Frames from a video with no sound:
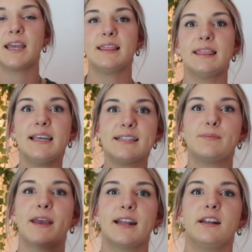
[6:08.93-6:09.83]
At least
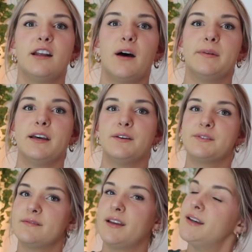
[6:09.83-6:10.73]
make it a
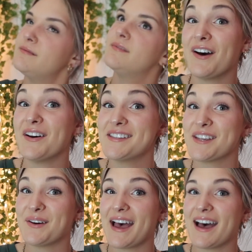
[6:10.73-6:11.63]
Domino's, which we
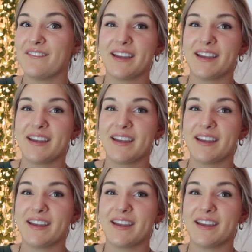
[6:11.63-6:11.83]
also have.